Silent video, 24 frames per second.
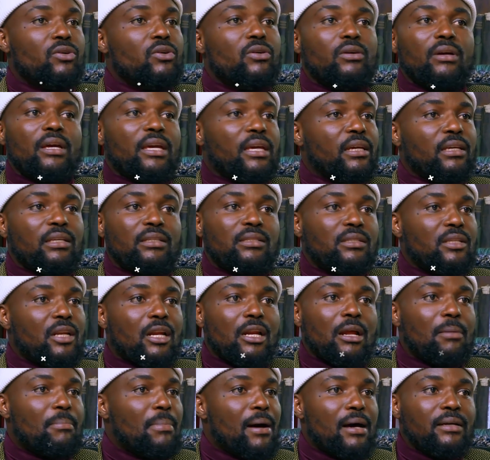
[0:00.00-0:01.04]
You know, it's not
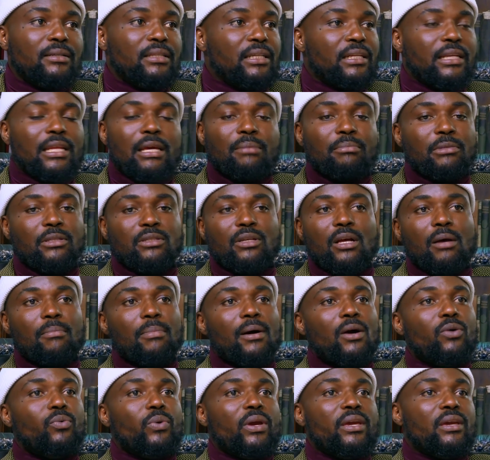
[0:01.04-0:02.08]
about the name, it's not
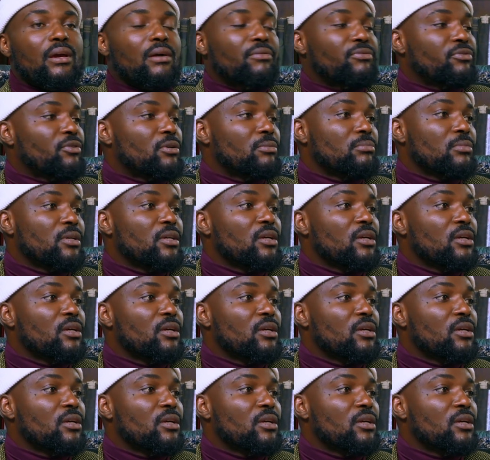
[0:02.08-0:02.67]
about where you're from.